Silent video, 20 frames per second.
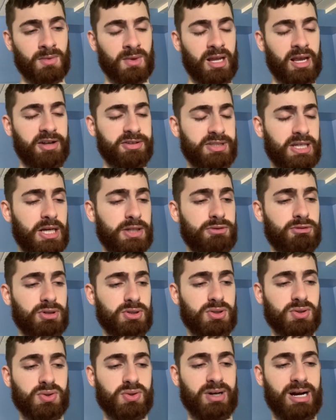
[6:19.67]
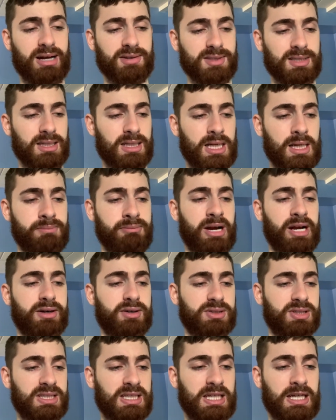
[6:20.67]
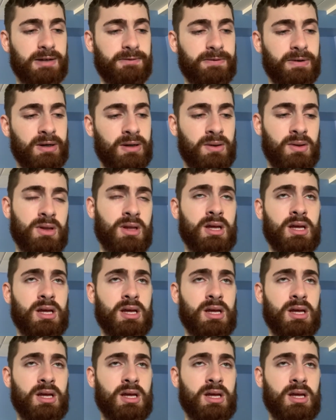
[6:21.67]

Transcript: as edge rushers or outside linebackers in the NFL.